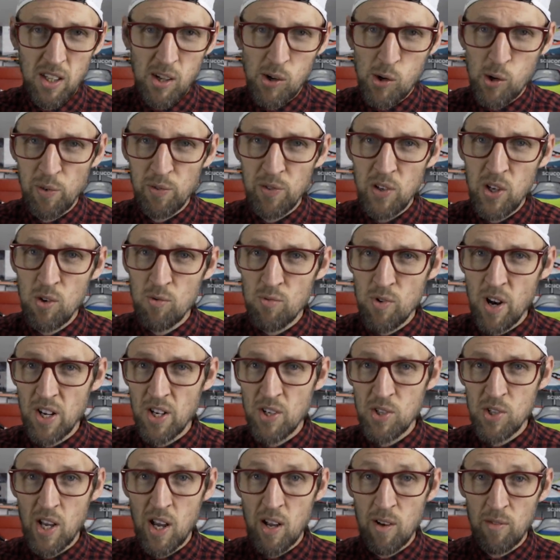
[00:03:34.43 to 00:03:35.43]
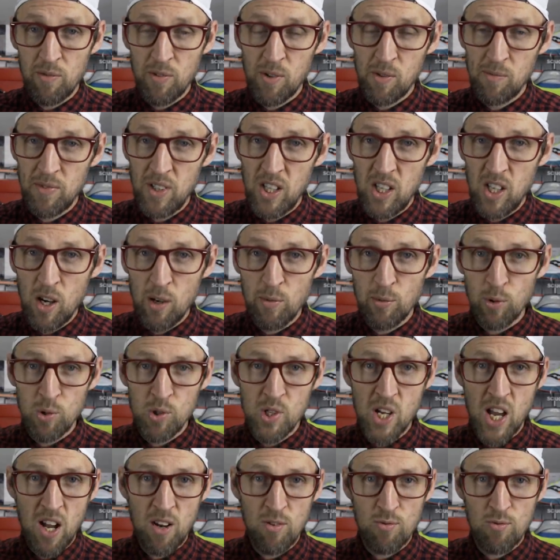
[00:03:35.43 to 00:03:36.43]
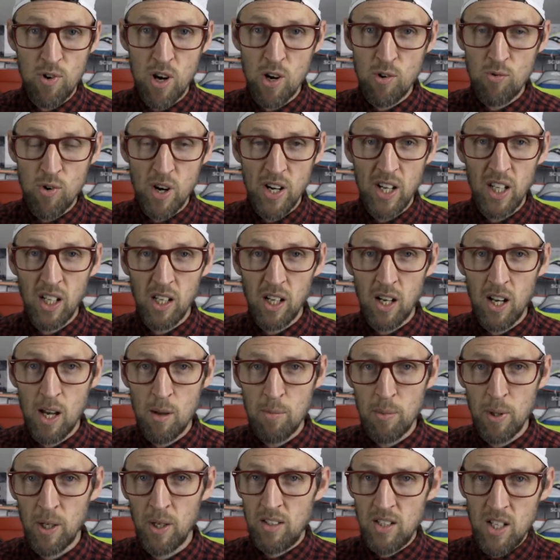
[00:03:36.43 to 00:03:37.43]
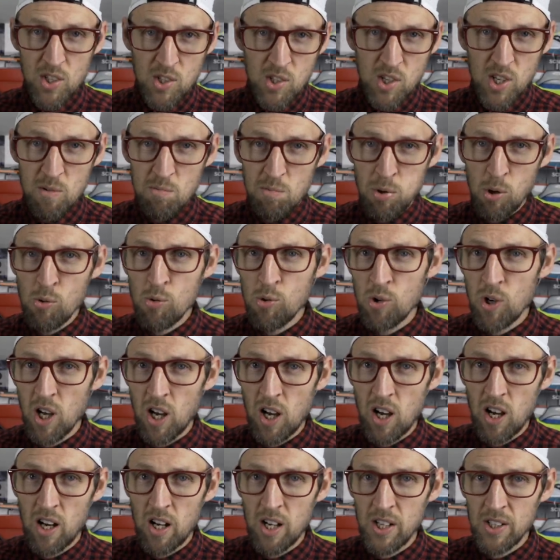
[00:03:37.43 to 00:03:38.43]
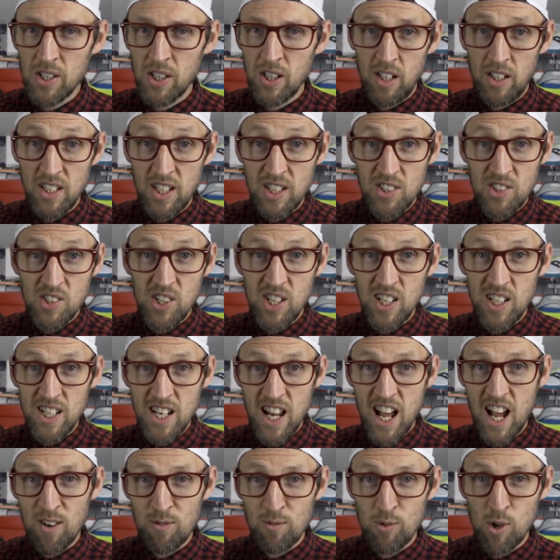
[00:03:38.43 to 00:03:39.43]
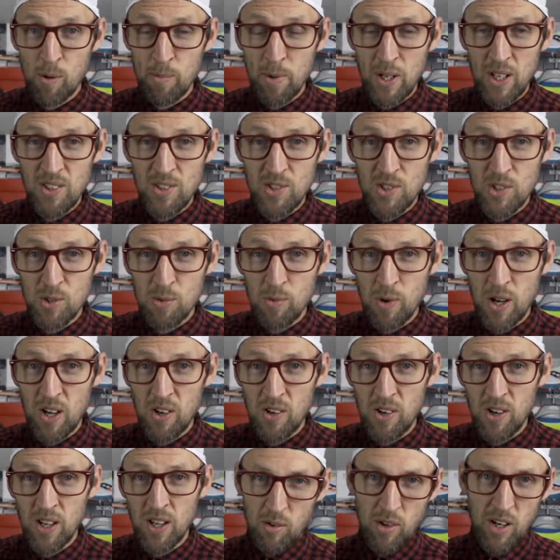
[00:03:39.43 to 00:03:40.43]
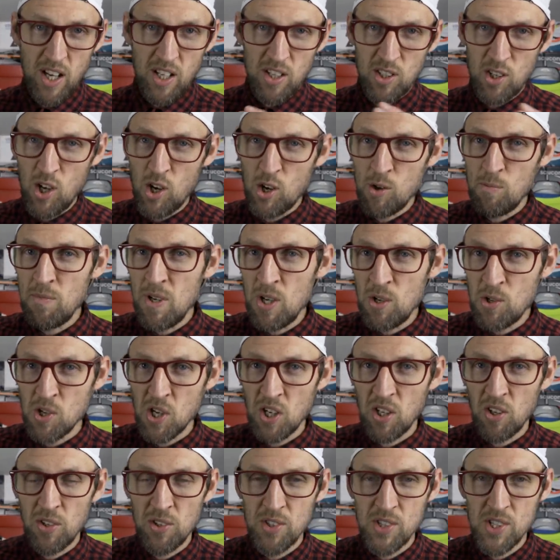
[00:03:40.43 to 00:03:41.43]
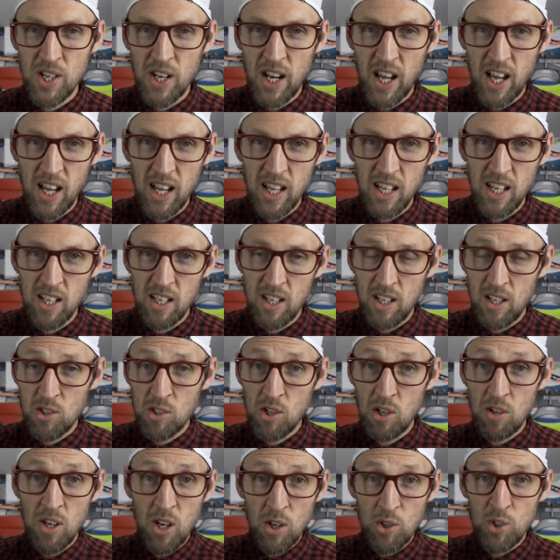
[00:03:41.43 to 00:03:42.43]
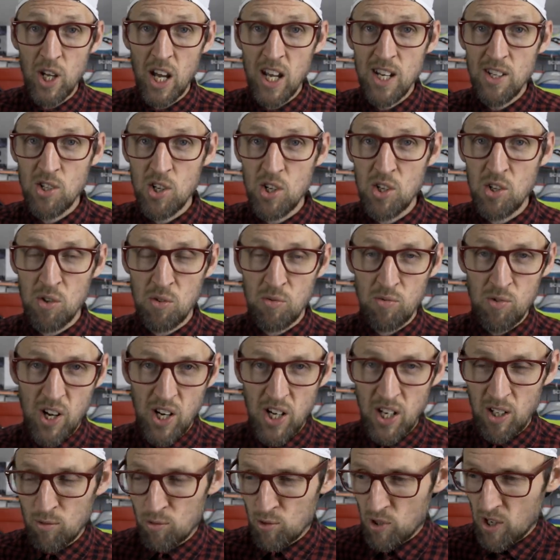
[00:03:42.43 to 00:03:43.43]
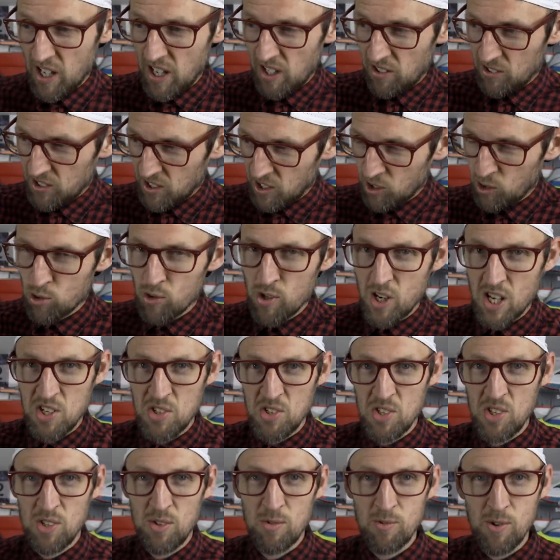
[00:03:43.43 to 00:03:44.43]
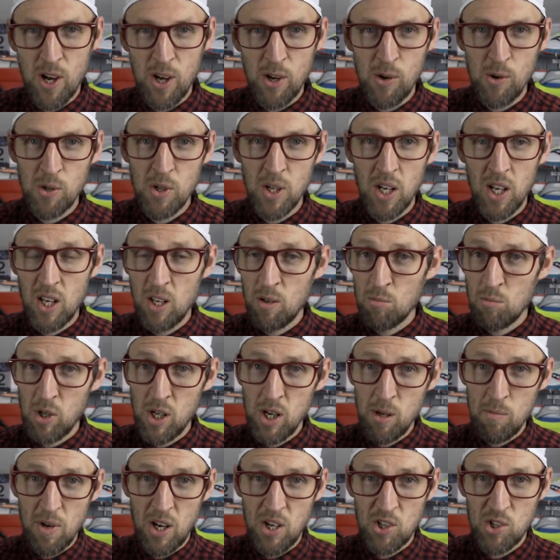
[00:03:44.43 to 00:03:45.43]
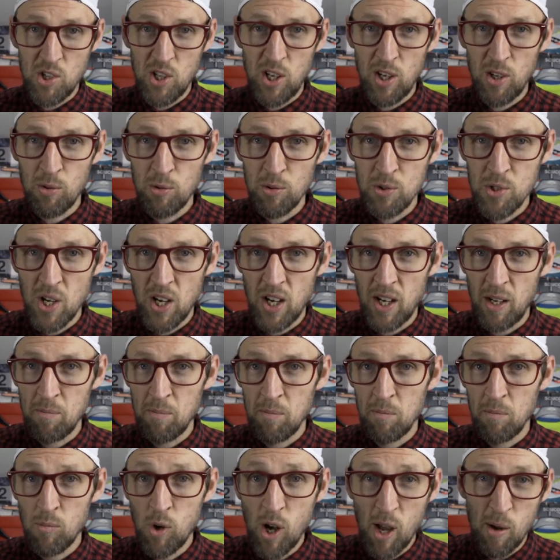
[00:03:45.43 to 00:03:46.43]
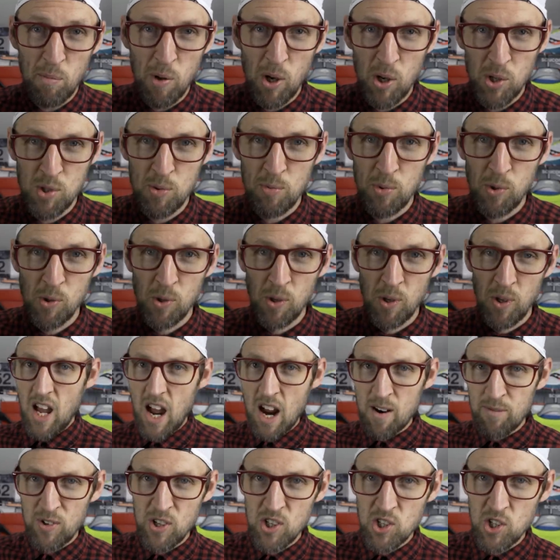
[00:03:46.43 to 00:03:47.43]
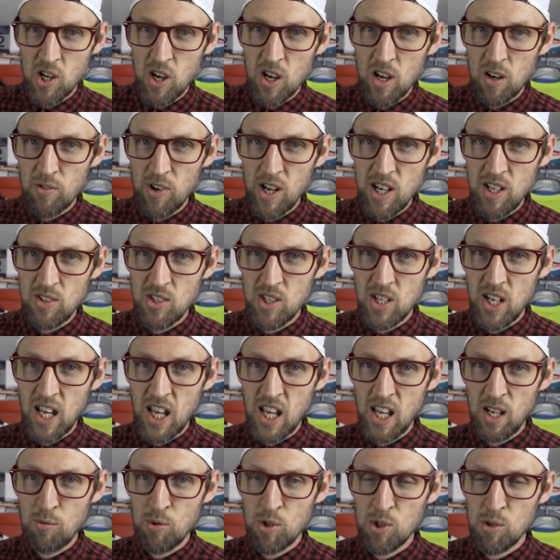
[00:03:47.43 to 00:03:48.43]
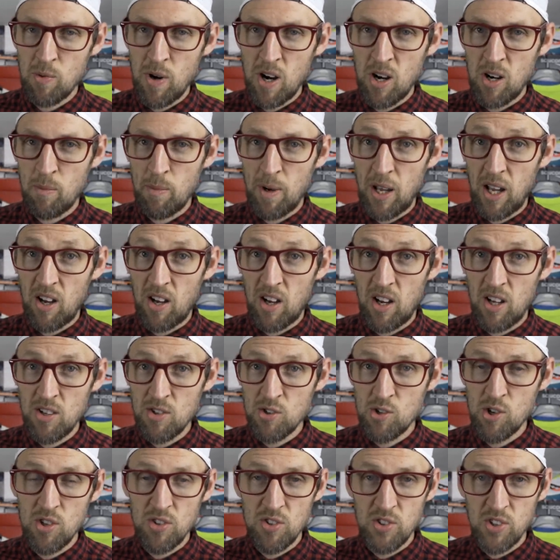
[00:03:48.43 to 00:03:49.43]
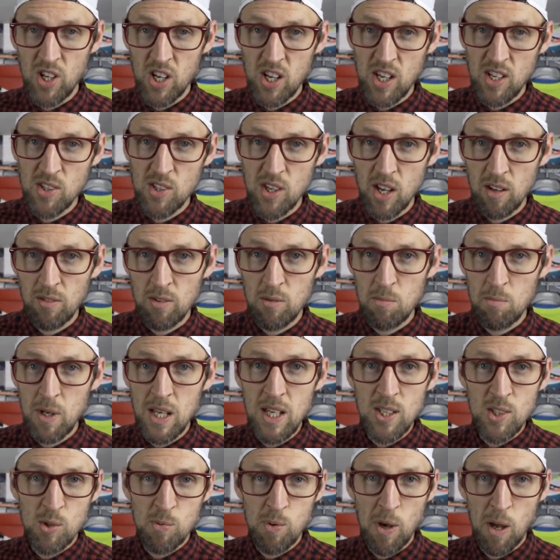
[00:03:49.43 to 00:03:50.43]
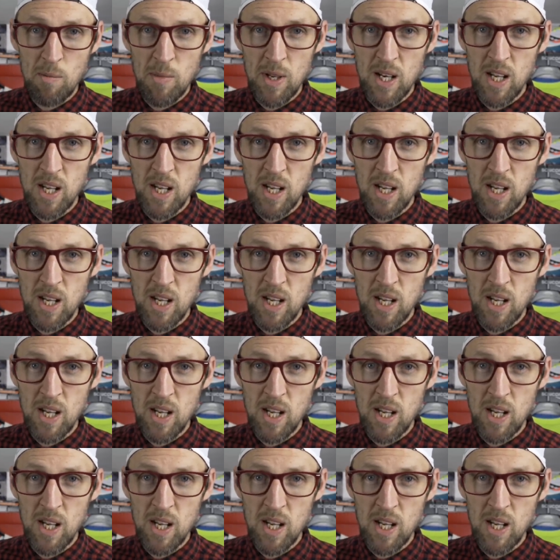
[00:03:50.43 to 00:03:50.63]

There are a few runners out from the Yeovil Town Road Running Club. Did see Paul Card. I did see Nat Robbins as well. I had no music on today, so no dangers of running right on the crest of the road pretty much the whole time, where possible. Average heart rate today was around about 137 beats per